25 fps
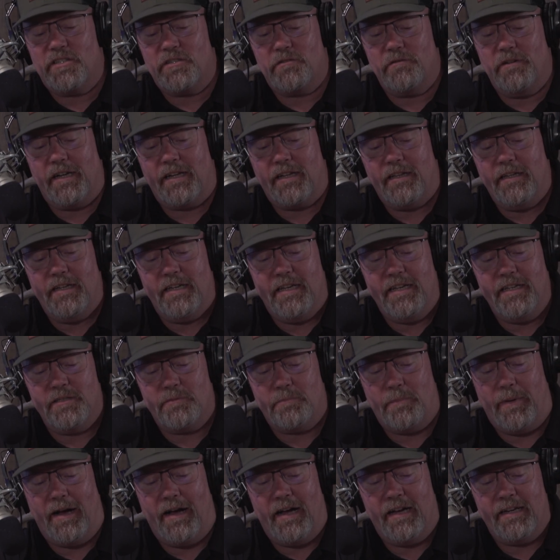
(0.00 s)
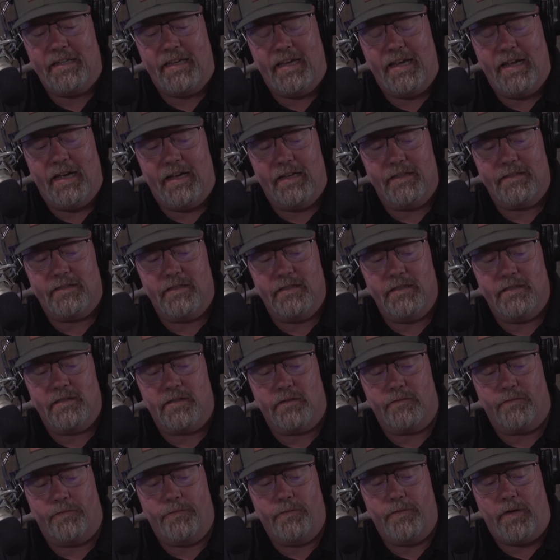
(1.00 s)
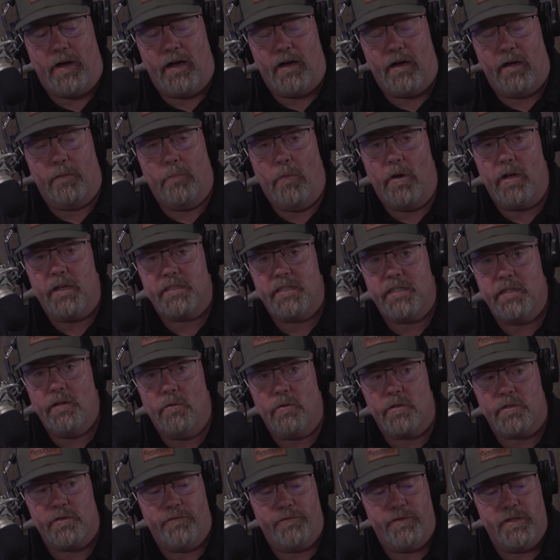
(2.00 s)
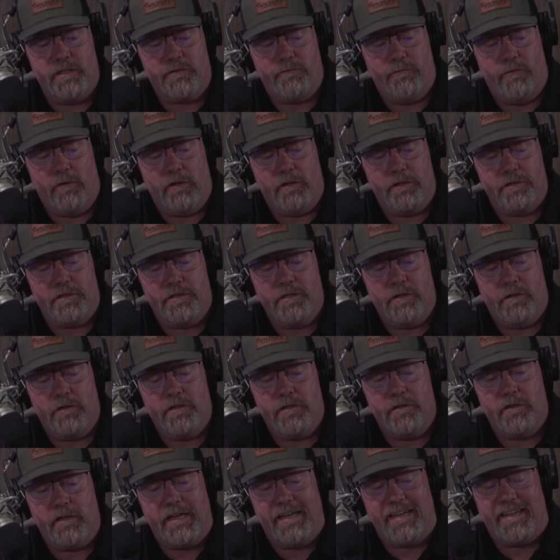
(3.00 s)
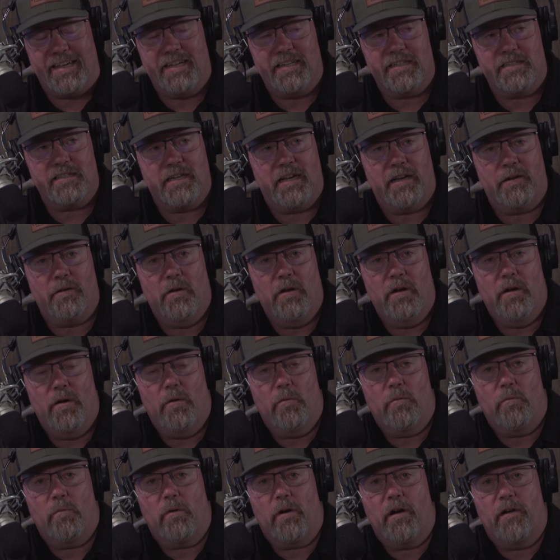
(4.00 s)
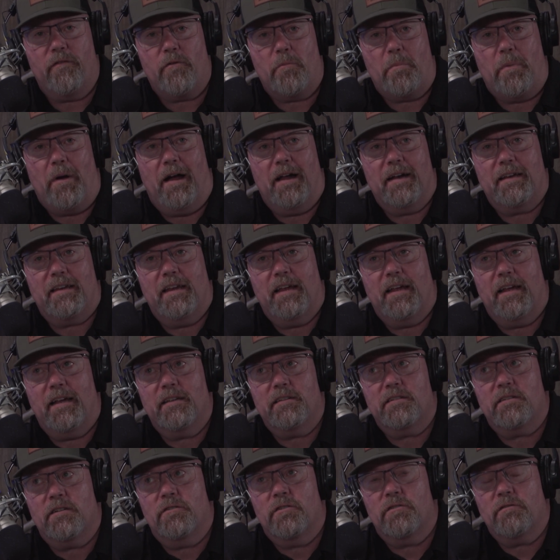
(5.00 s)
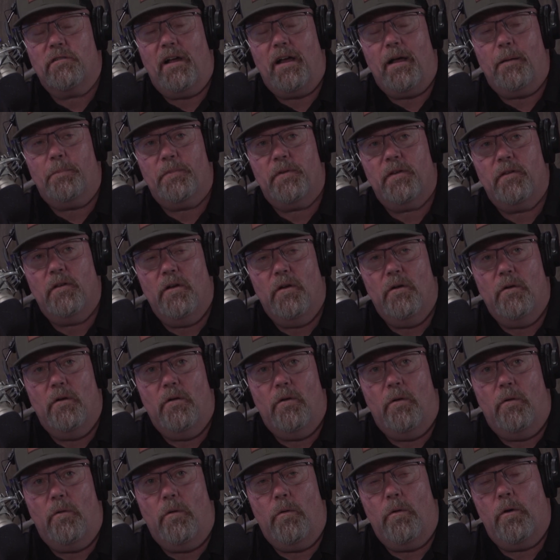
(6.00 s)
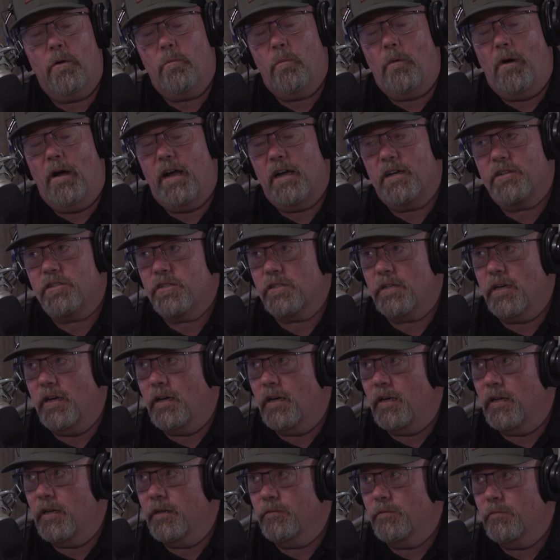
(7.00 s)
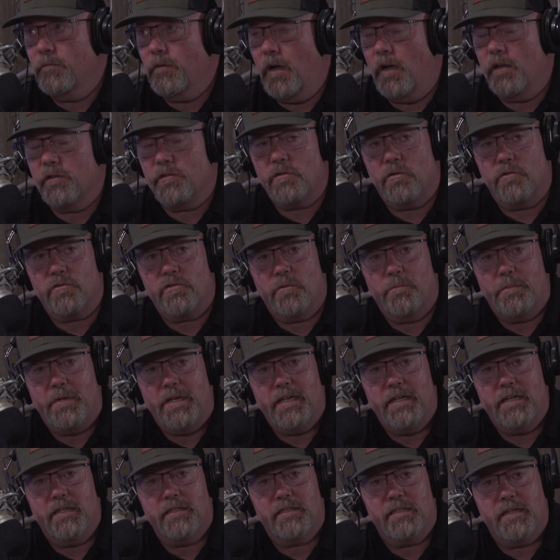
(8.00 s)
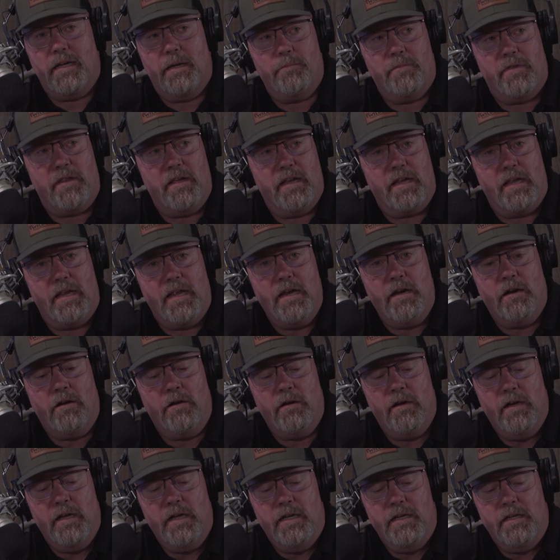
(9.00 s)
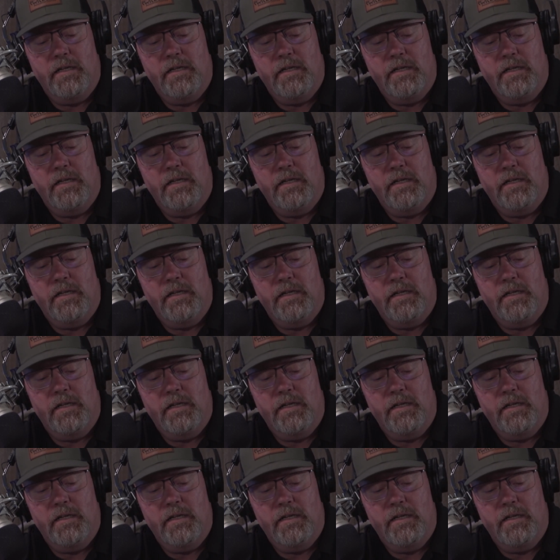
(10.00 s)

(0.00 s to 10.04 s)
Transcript: Strickland. His podcast is Mossy Oak's Fistful of Dirt. You can catch that wherever podcasts are dropped or watched on social media. Same thing here.